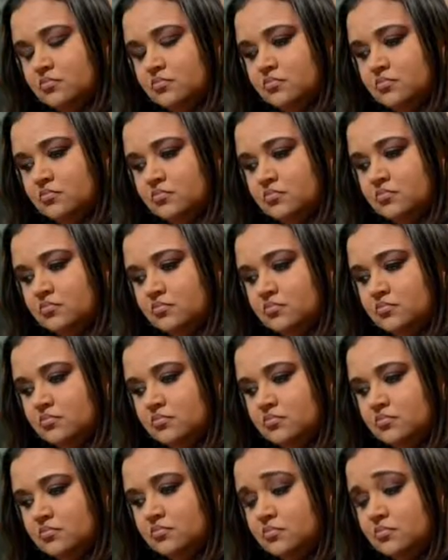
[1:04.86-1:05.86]

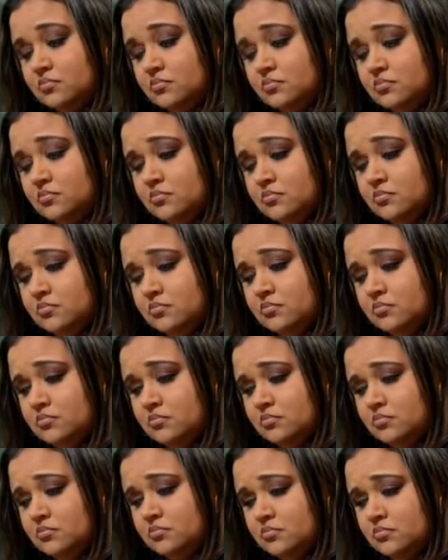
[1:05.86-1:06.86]

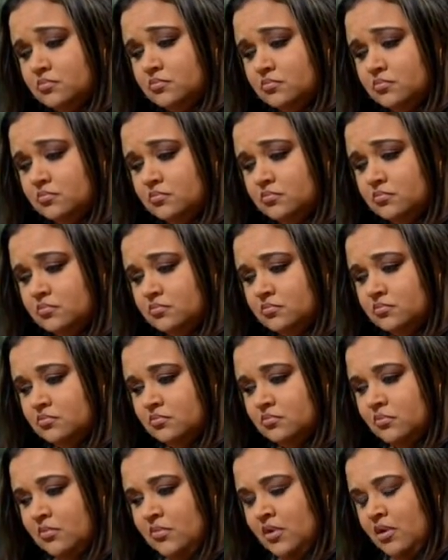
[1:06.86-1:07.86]

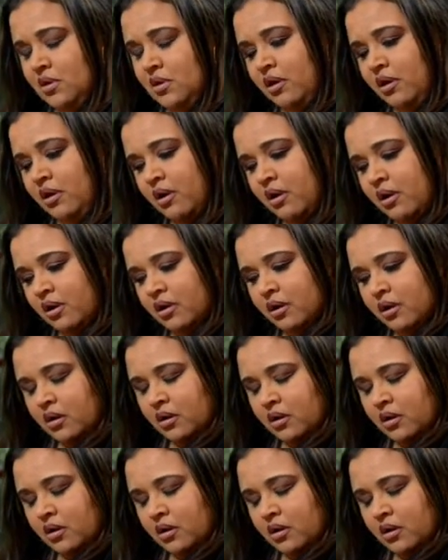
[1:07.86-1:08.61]
(not speaking)